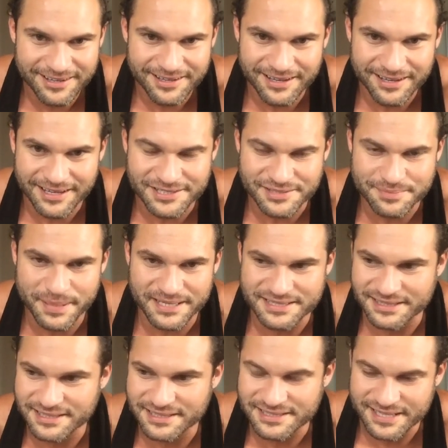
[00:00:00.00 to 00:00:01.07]
I just
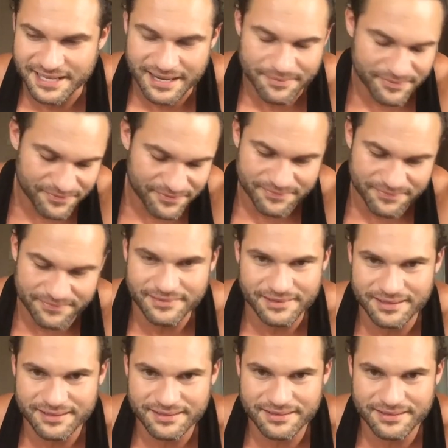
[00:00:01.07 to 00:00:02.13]
basically said, "I'm
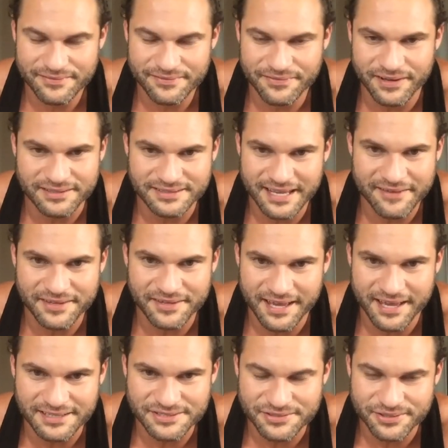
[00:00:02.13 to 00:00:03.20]
fuck Tavi
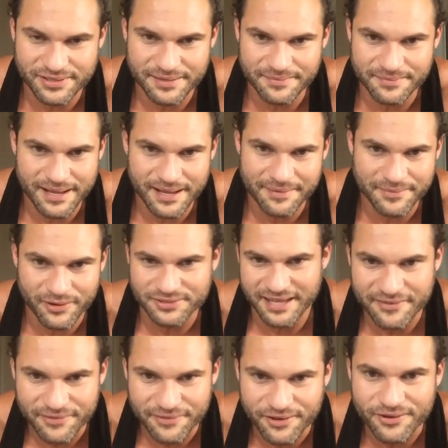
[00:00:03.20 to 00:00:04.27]
Castro. I'm
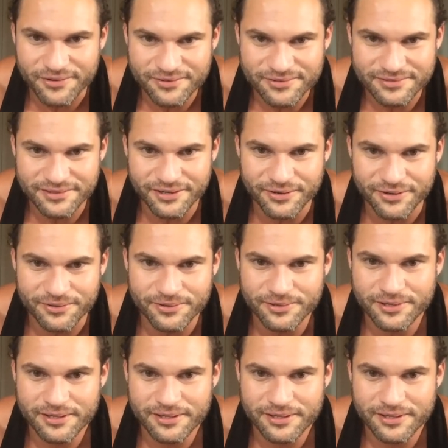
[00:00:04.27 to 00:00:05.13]
Octavio," you know.